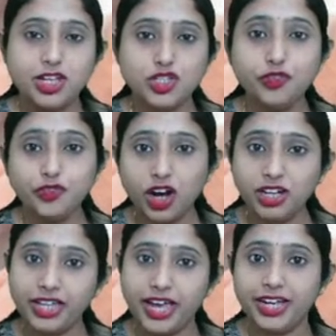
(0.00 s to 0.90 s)
So for
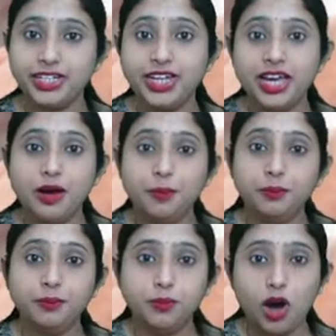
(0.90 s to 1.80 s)
that,
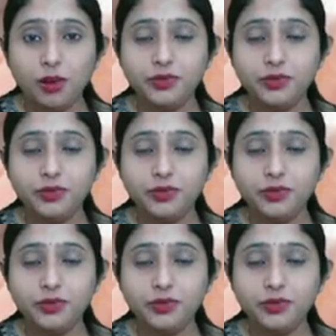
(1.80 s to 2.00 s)
mom